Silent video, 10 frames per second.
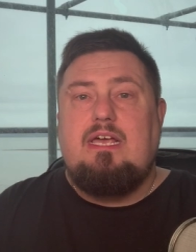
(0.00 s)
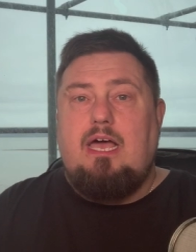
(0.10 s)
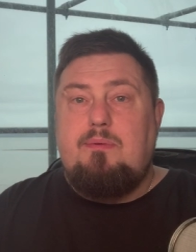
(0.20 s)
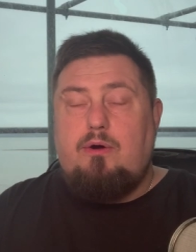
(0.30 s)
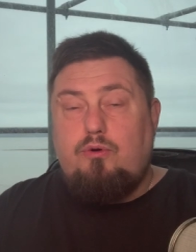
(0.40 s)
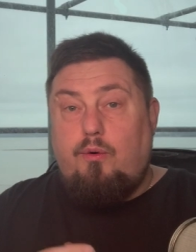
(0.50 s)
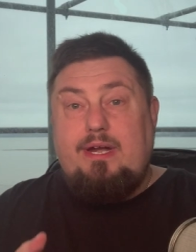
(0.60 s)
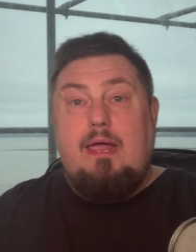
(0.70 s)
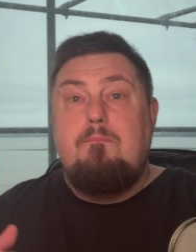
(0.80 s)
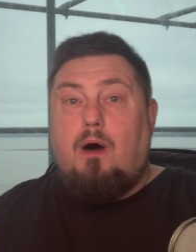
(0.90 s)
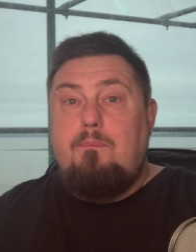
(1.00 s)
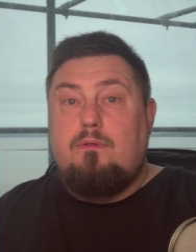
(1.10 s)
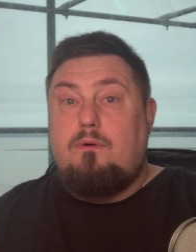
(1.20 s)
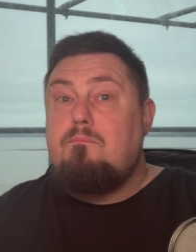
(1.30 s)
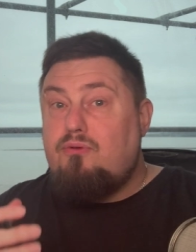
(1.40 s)
about growing a
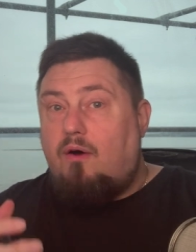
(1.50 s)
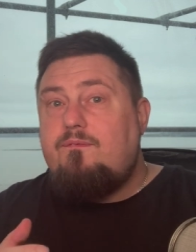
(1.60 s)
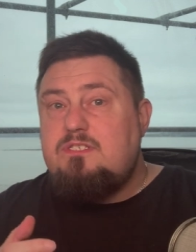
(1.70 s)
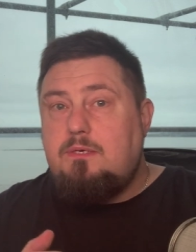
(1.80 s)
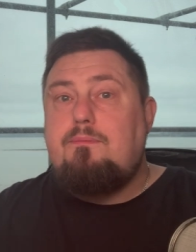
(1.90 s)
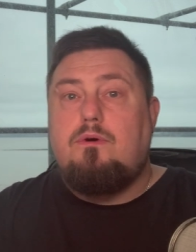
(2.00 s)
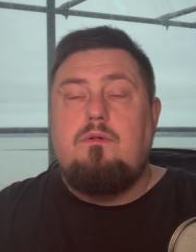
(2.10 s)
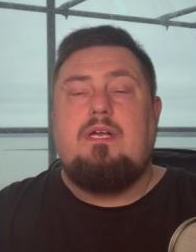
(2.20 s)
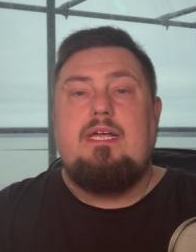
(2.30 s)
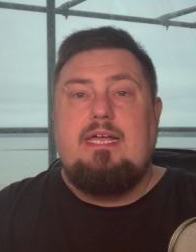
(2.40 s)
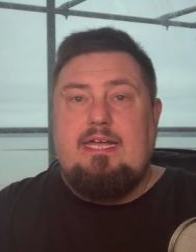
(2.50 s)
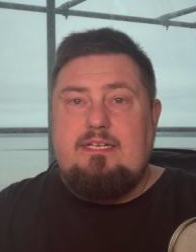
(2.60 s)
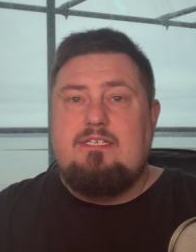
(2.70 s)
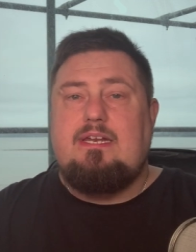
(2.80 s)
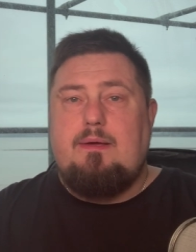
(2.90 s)
popular and profitable
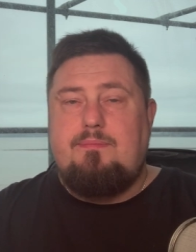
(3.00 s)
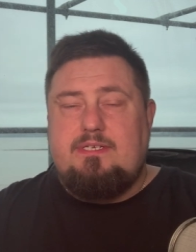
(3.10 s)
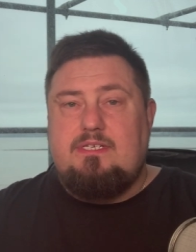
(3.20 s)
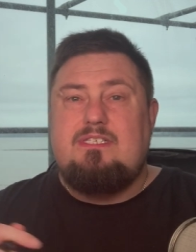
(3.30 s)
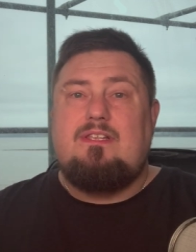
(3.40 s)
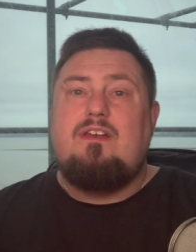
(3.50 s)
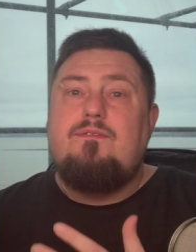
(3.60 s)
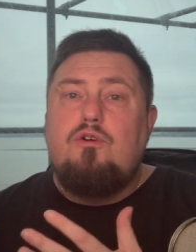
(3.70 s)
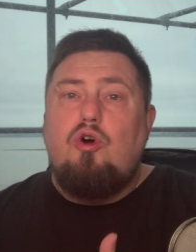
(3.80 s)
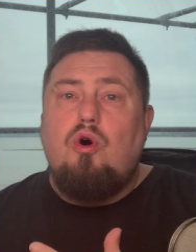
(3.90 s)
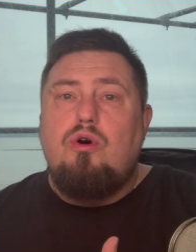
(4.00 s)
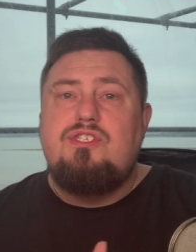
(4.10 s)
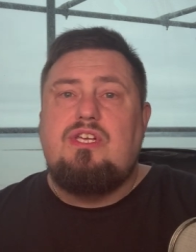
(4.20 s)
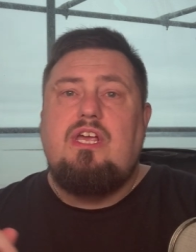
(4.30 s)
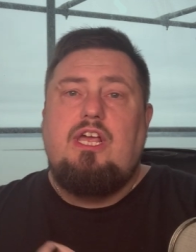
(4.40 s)
internet business, then of course